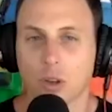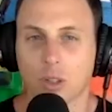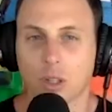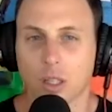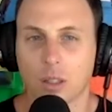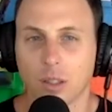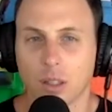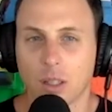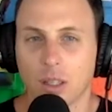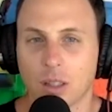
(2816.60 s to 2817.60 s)
totally
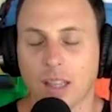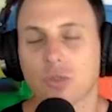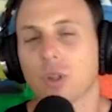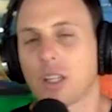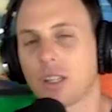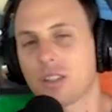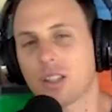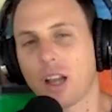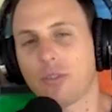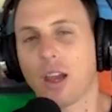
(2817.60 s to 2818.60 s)
that's really good
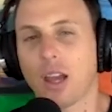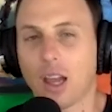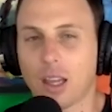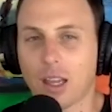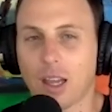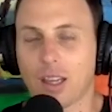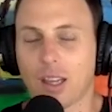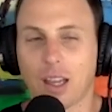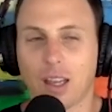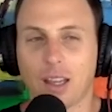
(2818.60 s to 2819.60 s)
stuff. I, I, I
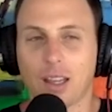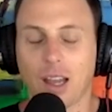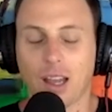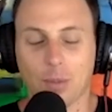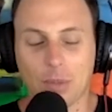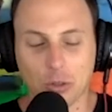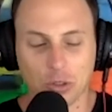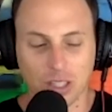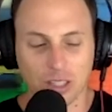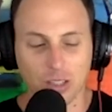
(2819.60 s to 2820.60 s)
uh, I'm
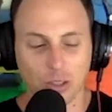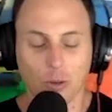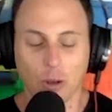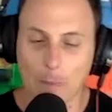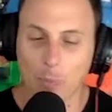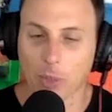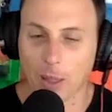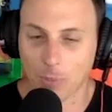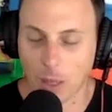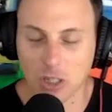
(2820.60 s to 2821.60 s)
interested to uh,
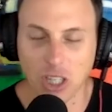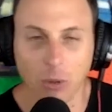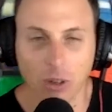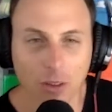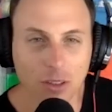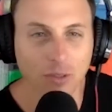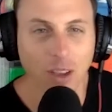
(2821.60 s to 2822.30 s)
maybe check one of those